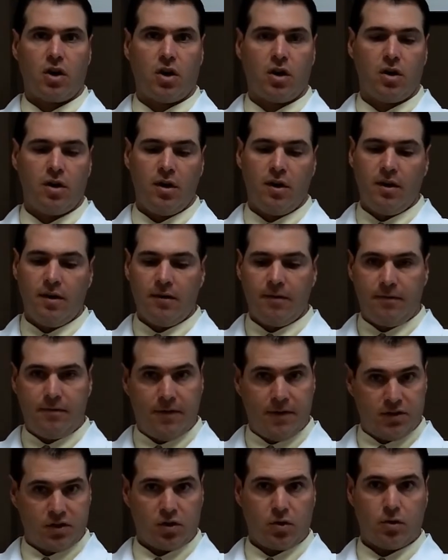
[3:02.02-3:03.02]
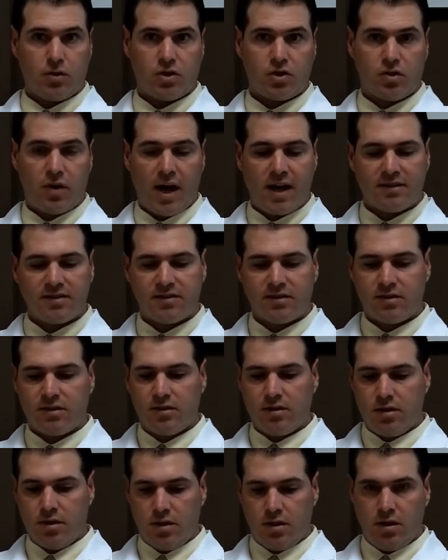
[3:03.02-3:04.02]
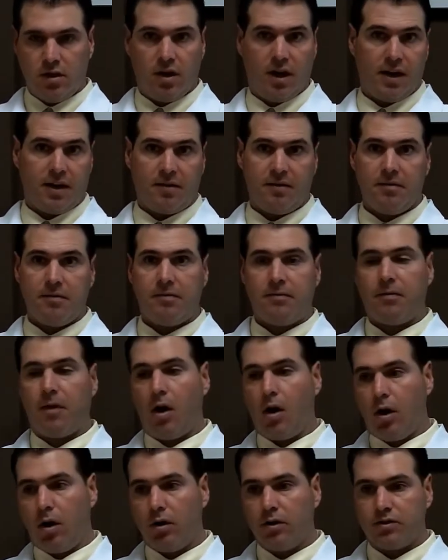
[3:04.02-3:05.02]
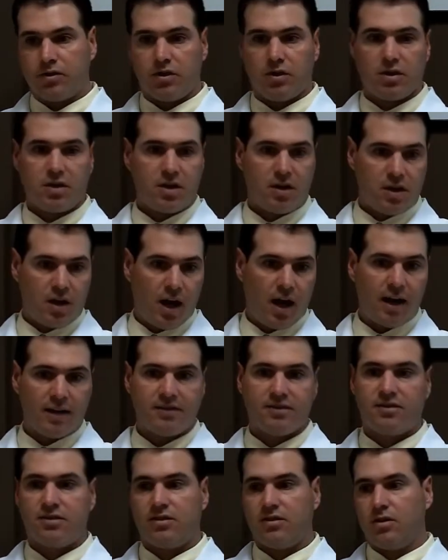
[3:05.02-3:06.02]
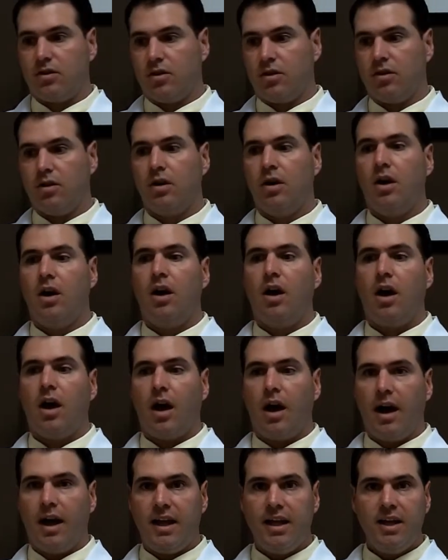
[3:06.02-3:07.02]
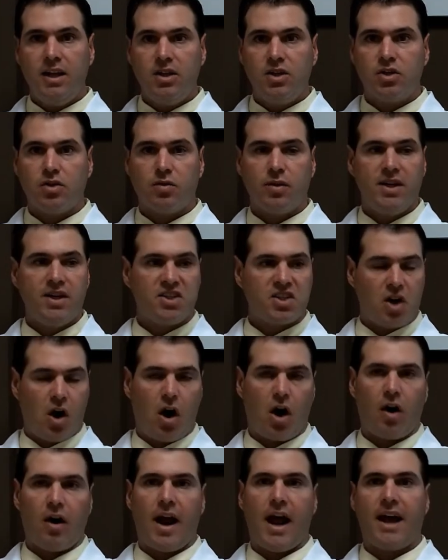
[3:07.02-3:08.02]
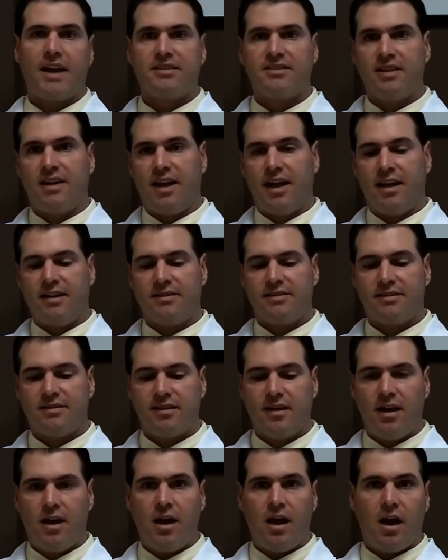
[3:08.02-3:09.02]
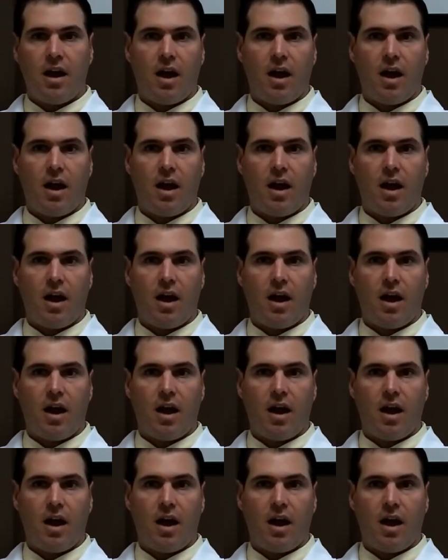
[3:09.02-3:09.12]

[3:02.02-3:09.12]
are physical stress, like falls or cuts or injuries, car accidents,